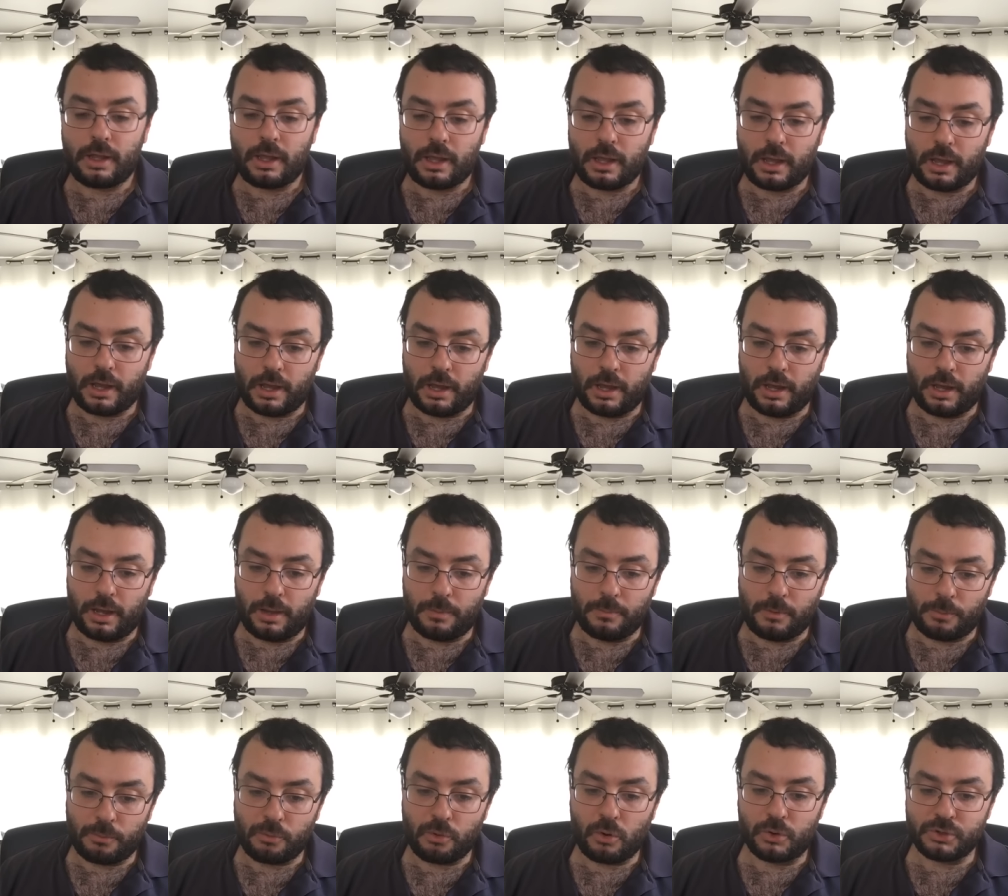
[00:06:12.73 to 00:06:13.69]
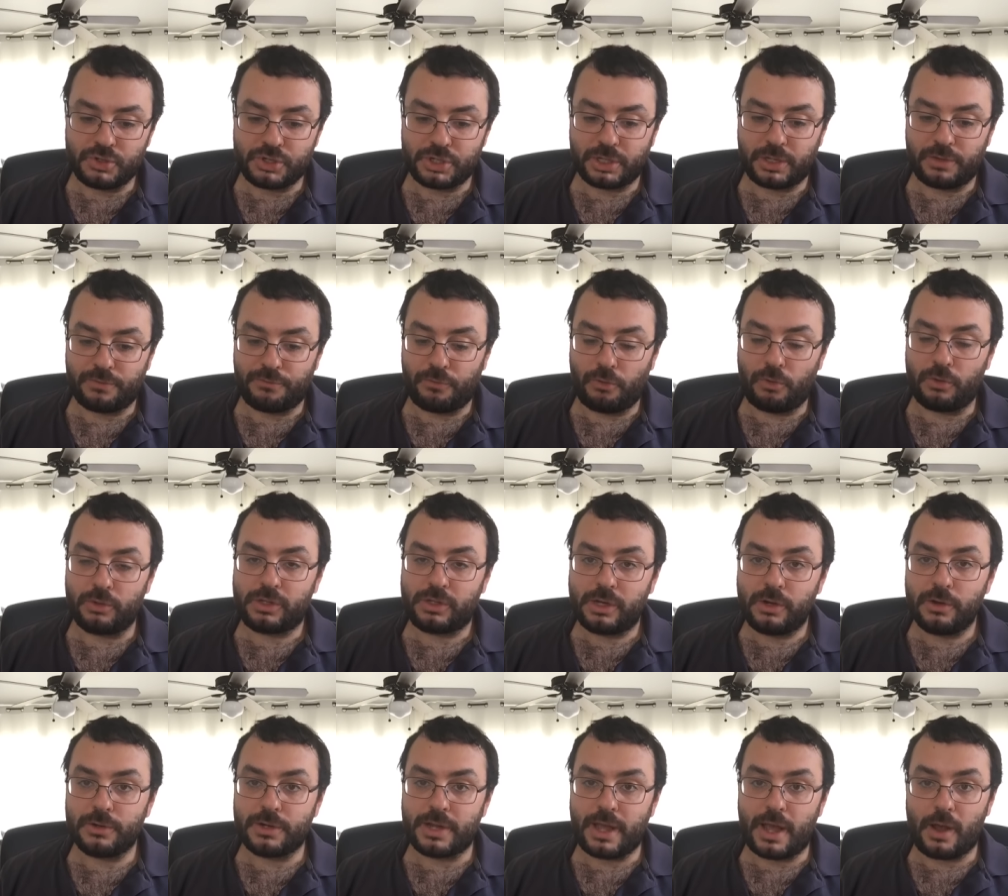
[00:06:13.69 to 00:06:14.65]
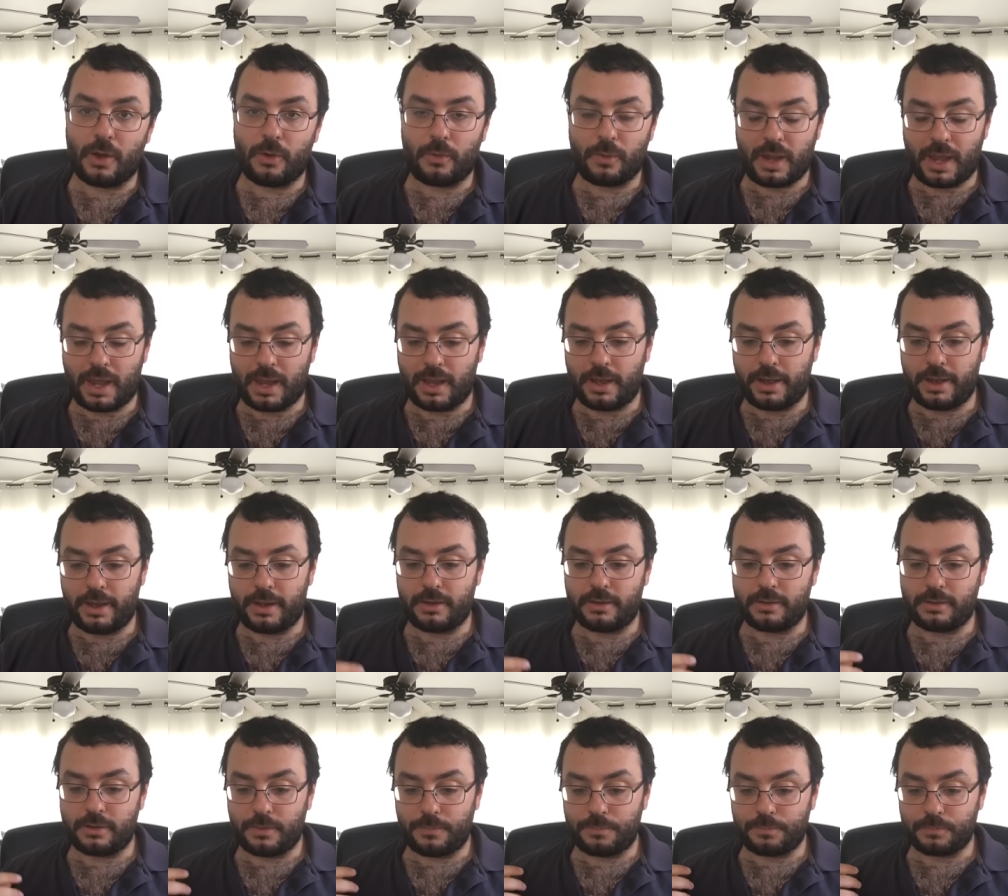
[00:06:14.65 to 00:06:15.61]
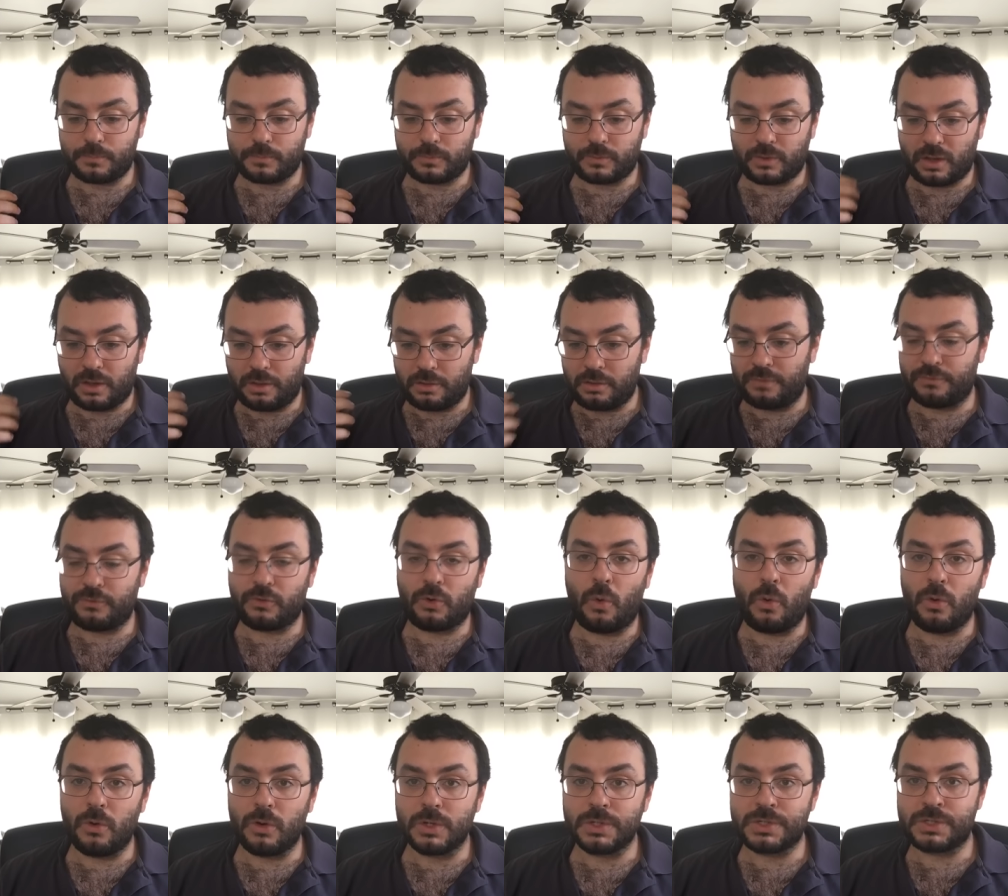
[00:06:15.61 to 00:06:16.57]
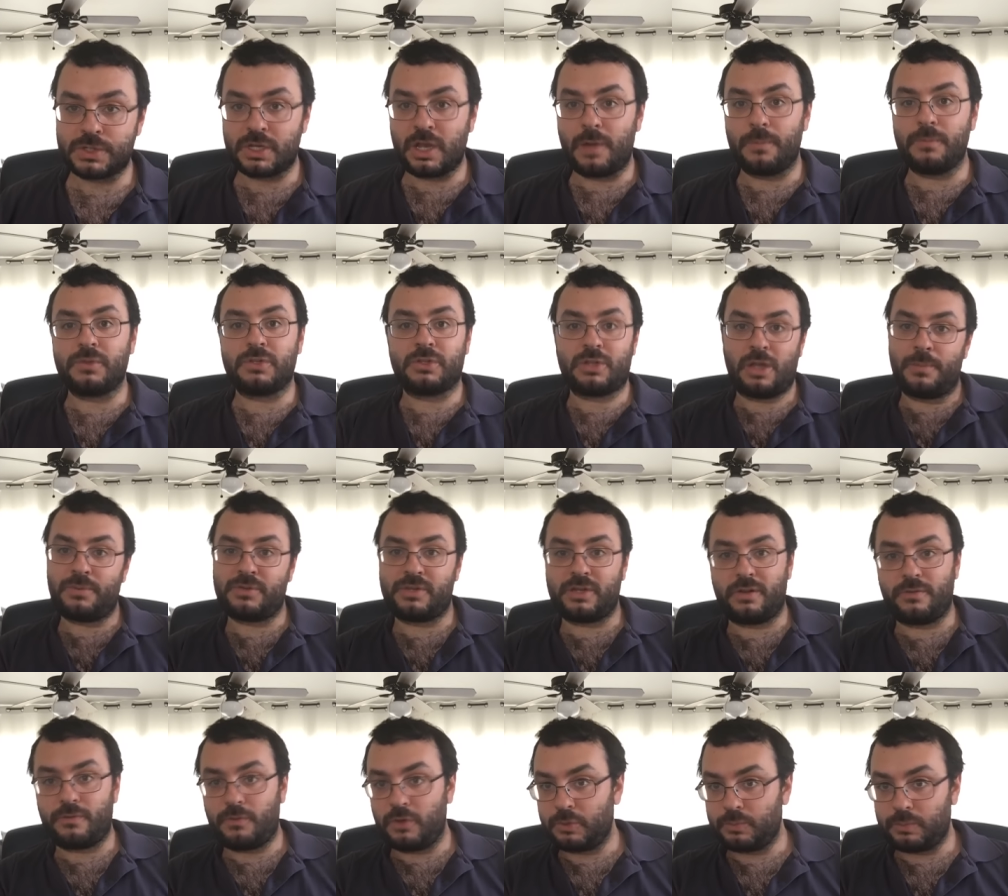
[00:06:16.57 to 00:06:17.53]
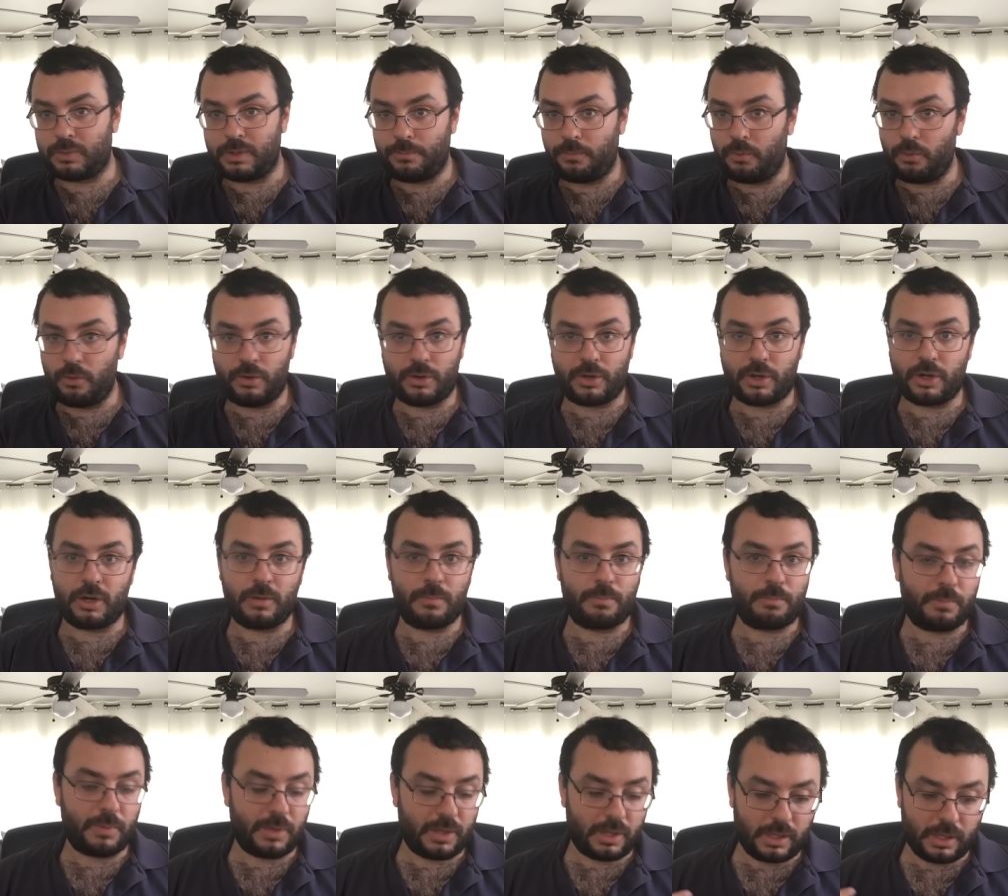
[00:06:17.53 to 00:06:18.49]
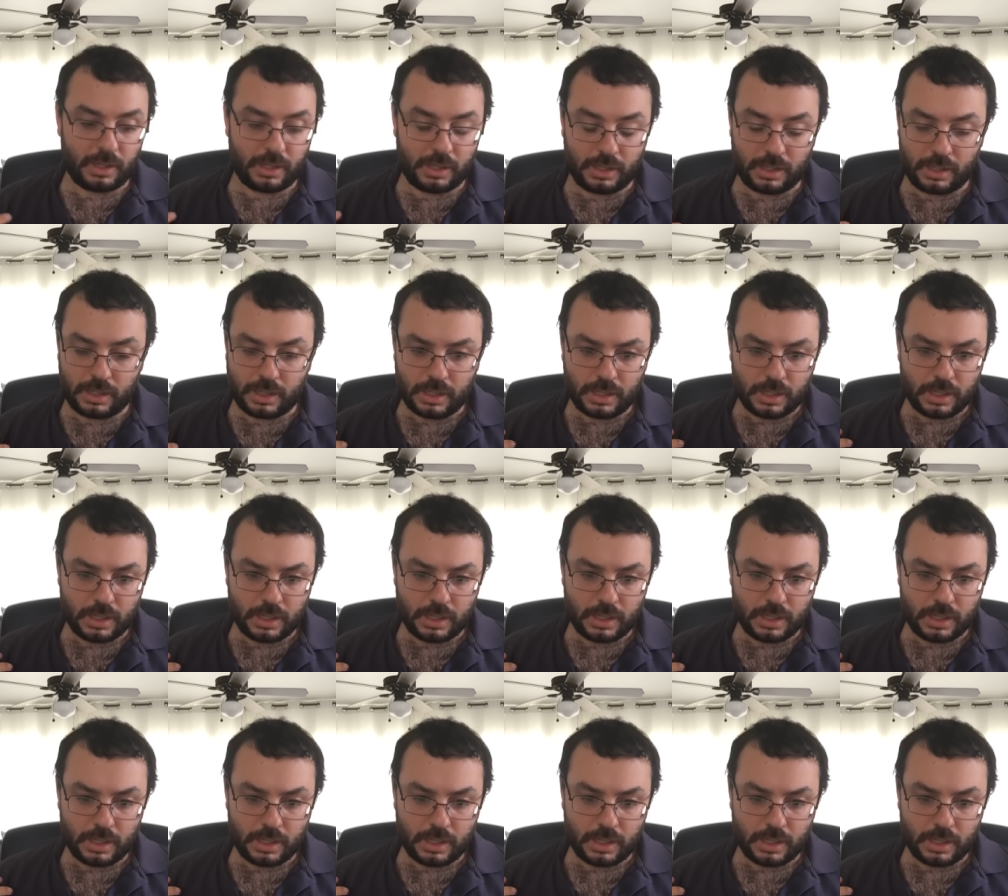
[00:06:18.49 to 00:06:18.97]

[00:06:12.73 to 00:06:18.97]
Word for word: um, approaching a full year now, and of course, some subset of those people are going to be